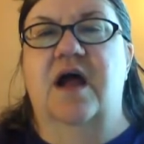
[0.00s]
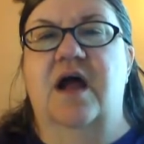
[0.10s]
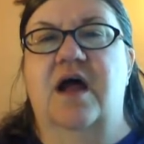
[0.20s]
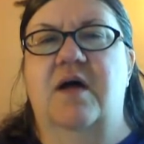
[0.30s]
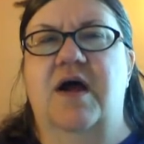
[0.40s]

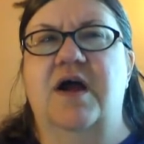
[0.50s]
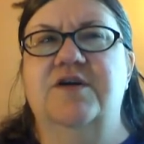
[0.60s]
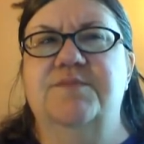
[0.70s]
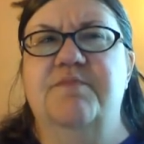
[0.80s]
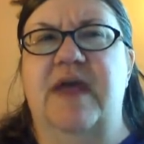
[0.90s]

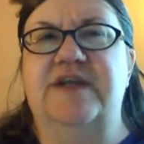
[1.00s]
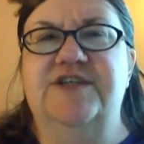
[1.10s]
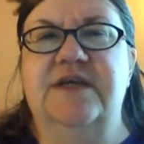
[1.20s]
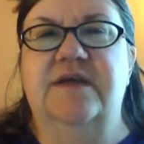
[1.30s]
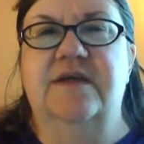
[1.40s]
aren't
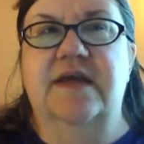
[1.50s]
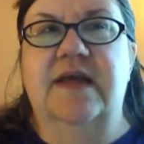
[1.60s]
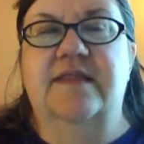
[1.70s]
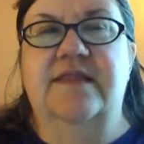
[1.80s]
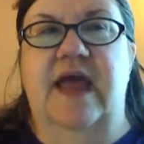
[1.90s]
matching
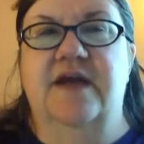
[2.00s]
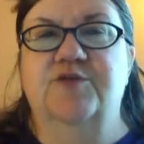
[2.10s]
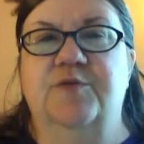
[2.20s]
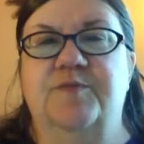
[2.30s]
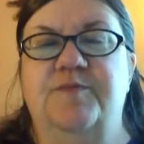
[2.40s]
the
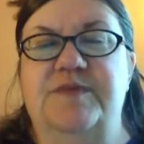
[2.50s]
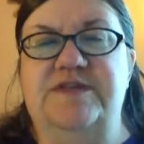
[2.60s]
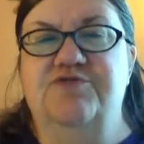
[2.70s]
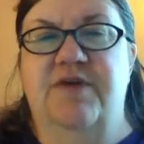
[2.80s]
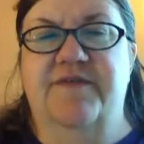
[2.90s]
actual
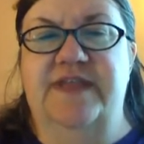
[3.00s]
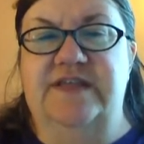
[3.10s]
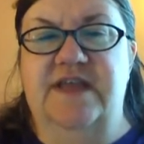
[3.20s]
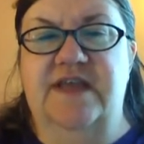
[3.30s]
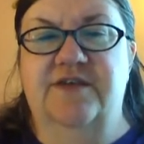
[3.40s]
business travel they
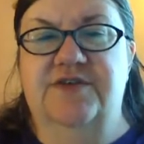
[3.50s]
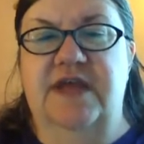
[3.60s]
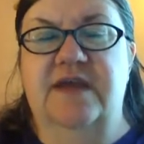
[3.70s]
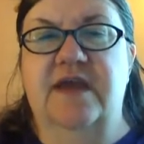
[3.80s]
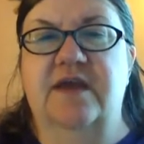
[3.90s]
say they're
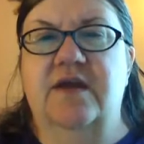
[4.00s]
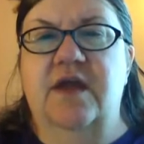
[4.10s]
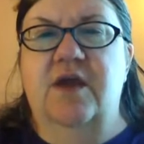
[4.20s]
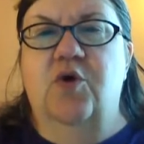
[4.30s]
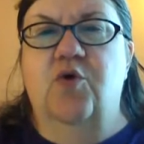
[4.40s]
taking,
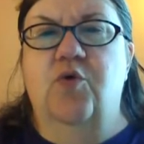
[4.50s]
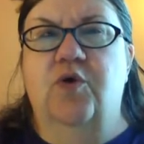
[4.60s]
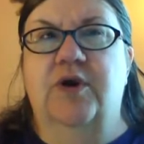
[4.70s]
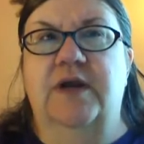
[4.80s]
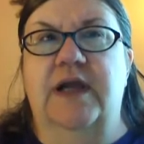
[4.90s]

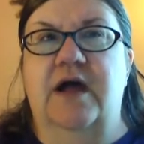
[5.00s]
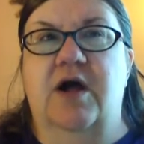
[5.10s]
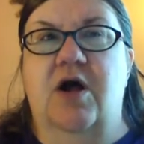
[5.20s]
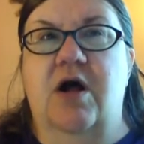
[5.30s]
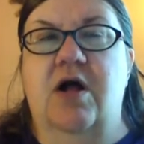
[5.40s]
or
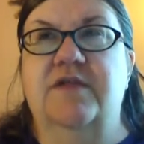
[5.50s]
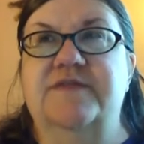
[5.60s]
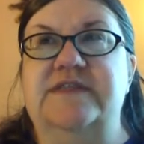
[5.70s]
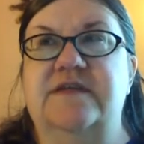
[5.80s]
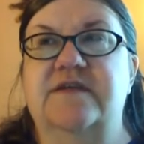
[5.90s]
all of
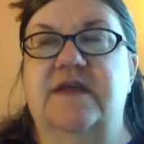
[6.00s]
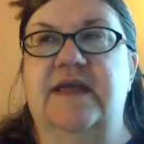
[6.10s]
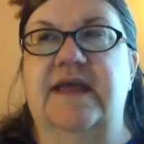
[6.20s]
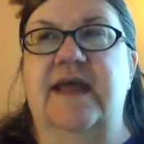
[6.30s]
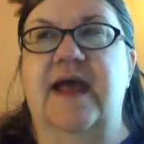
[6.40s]
a sudden,
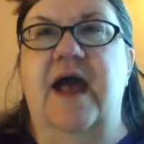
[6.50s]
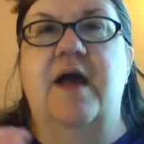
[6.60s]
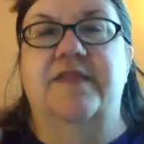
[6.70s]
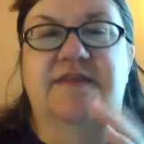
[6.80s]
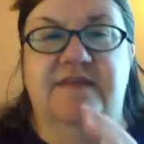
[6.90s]

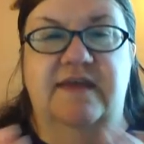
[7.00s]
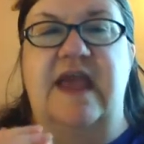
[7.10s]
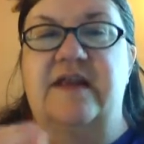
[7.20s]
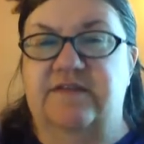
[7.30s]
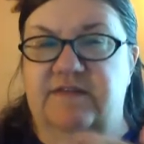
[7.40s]
this
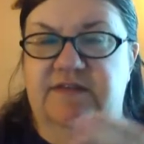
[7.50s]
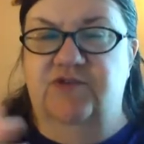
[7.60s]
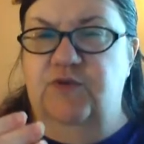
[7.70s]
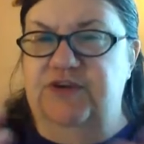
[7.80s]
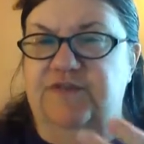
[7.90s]
again is a
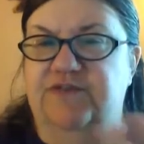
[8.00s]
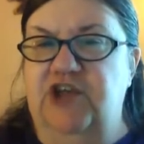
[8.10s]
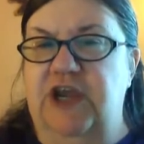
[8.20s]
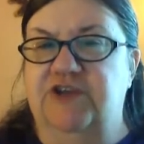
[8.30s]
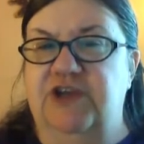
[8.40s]
situation of
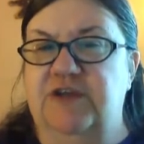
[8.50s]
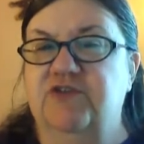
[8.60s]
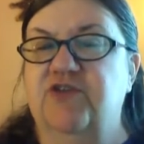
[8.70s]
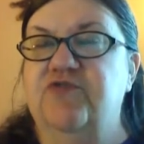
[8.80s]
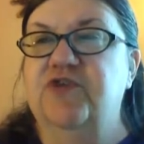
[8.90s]
changing.
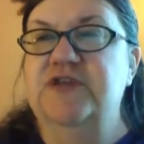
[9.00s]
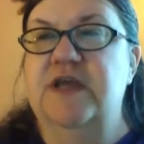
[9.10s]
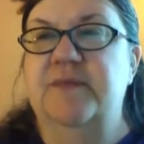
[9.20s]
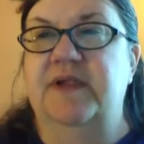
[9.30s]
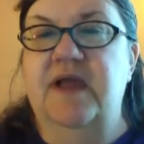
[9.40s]
So for
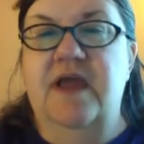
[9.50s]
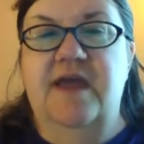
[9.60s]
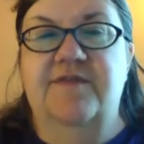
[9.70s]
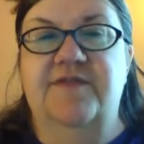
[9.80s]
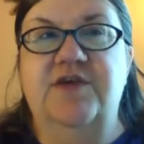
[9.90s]
example,
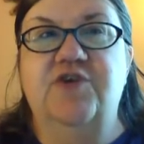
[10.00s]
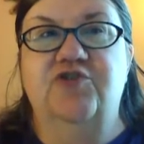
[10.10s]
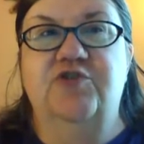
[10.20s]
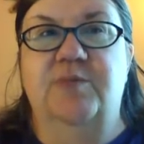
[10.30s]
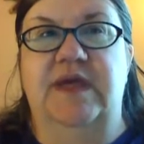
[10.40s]
if it
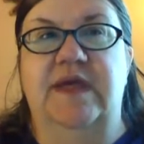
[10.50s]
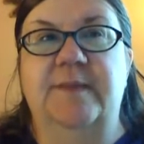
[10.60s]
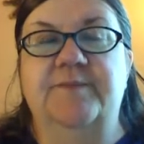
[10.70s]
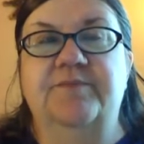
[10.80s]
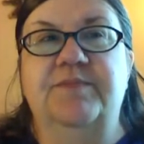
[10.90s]
used to
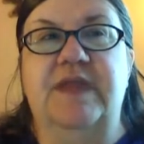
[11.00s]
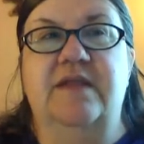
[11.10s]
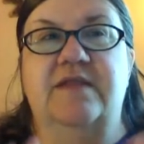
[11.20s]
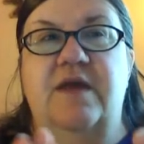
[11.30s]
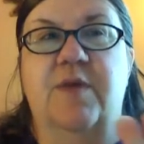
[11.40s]
be
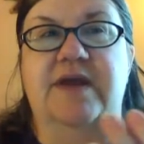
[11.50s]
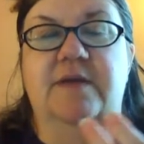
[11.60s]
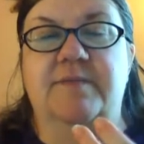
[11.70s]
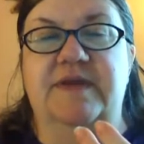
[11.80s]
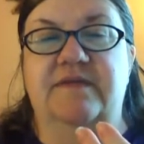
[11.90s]
they went
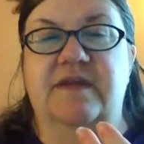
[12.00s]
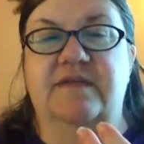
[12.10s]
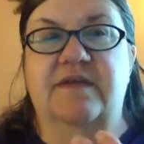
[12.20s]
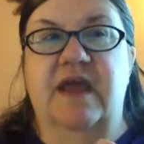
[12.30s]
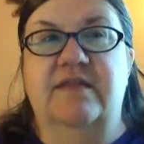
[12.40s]
on
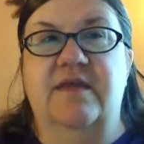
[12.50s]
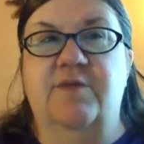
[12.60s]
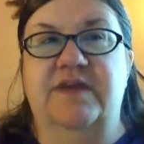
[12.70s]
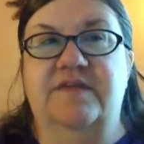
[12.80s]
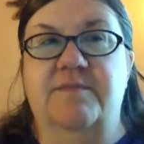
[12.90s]
business, they
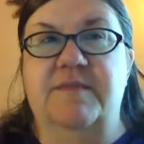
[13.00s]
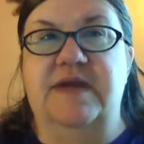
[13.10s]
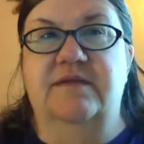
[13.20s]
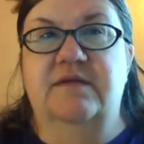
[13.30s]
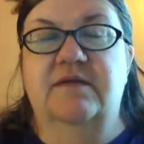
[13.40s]
would
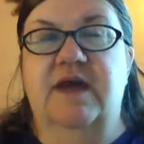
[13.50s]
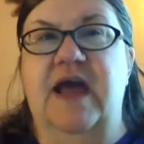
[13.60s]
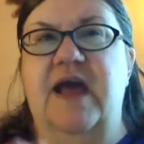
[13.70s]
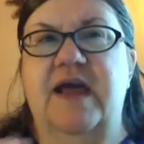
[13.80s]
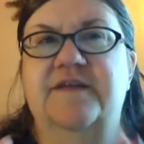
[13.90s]
submit
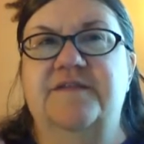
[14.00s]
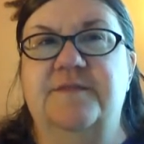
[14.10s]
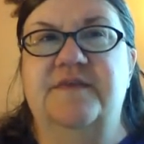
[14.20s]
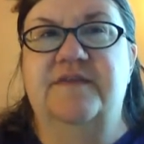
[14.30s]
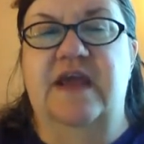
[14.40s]
kind of
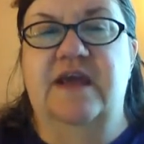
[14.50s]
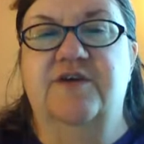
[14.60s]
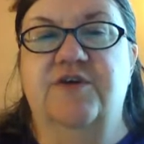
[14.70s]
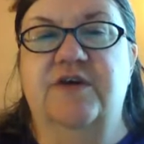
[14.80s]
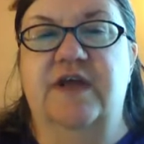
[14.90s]
some
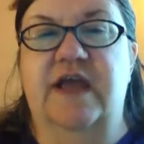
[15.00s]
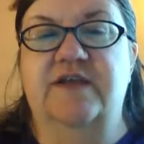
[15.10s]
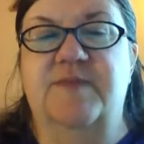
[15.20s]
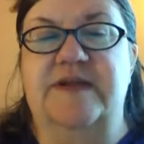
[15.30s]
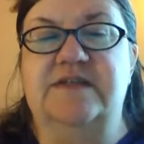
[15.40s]
standard
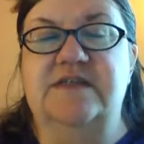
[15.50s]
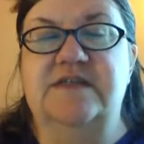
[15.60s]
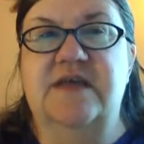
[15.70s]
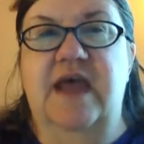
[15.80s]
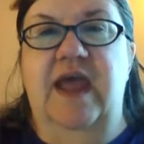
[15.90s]

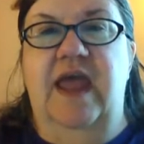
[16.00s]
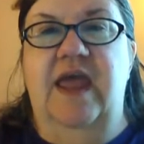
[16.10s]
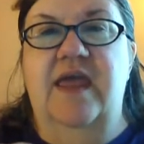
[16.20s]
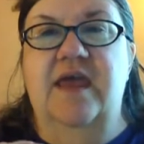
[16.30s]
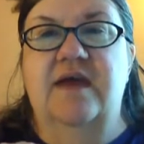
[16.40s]
expenses,
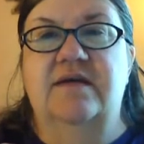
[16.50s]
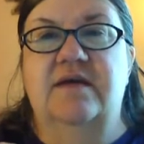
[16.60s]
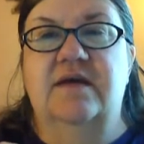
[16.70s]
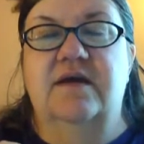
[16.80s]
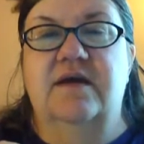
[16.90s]

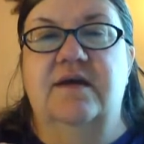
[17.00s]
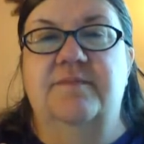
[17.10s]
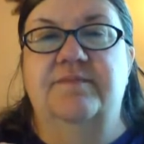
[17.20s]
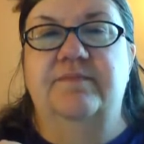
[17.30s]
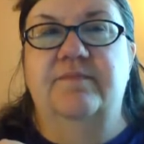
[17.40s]
and
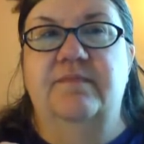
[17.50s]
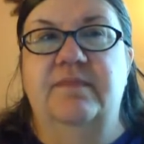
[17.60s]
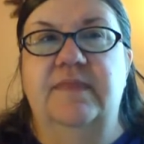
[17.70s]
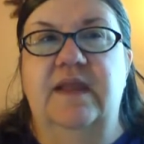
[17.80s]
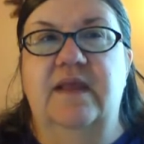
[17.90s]

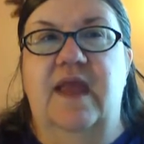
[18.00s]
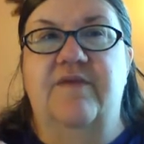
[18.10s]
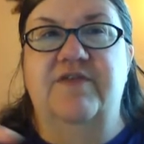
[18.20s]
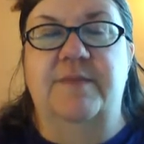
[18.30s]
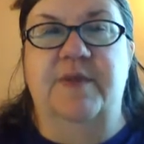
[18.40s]

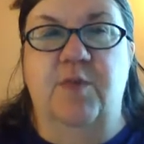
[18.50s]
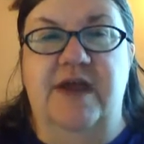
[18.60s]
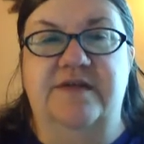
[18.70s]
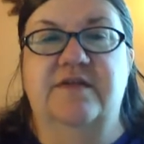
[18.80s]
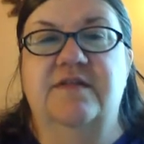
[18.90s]
every time they
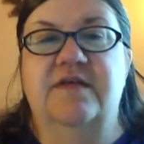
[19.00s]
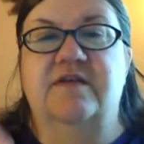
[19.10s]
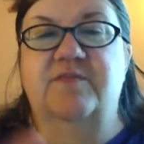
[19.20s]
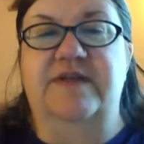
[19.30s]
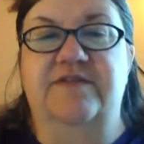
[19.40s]
went, the
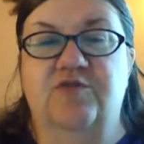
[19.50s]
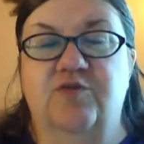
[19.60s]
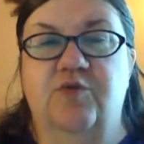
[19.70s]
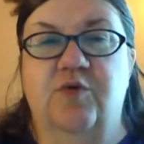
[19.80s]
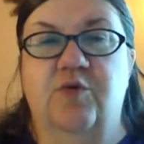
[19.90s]

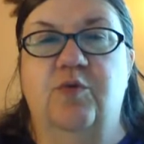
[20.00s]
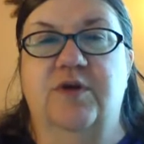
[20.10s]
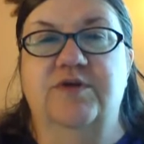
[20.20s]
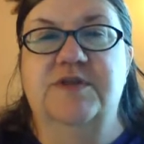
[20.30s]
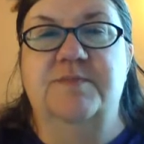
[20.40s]
expenses
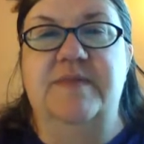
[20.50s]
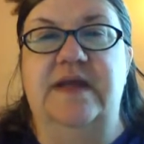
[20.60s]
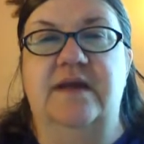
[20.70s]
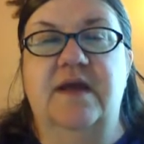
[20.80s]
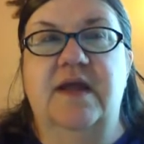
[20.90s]
were
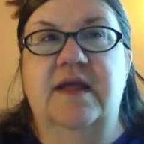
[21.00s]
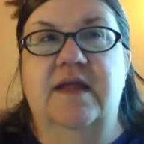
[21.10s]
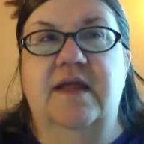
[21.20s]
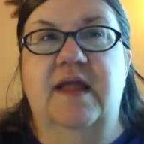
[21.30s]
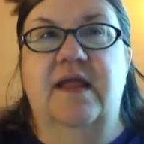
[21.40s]
submitted,
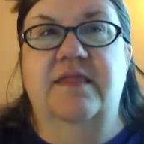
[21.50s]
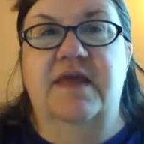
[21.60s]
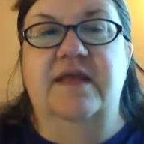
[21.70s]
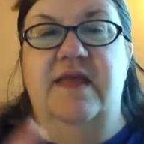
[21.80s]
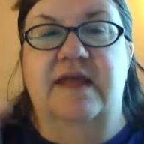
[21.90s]

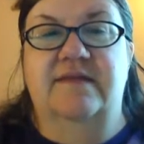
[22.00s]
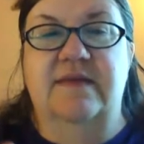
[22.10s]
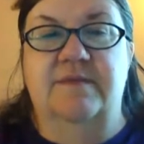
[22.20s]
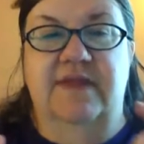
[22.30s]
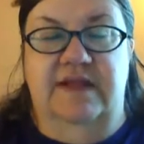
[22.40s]
then that
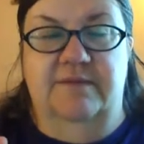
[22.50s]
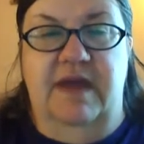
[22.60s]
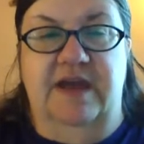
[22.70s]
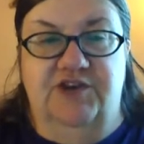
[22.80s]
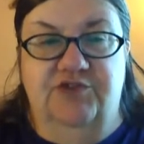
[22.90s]
seems like it
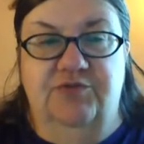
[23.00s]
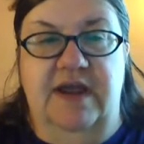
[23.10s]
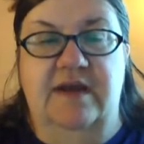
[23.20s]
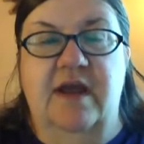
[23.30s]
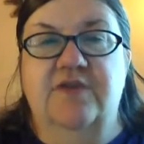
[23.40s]
matches,
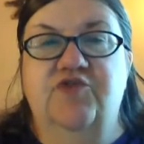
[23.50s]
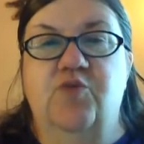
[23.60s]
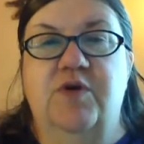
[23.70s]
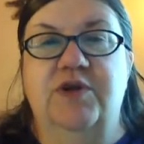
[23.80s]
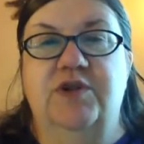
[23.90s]
right? So
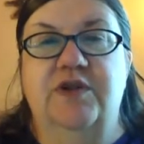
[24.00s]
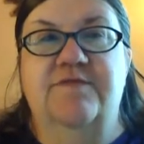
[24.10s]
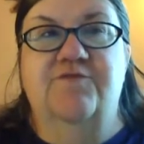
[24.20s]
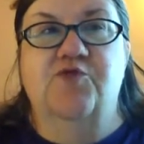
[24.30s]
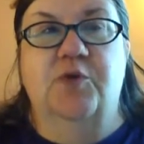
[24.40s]
what you're
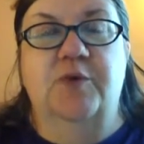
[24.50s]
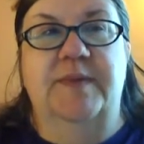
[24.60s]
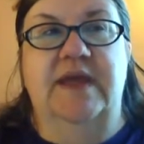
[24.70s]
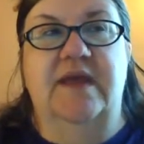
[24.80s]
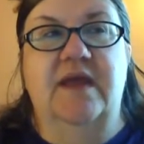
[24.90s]
looking for
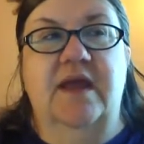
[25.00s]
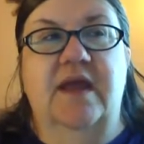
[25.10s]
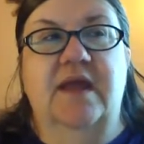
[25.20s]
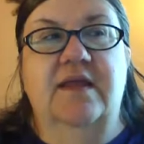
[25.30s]
would be,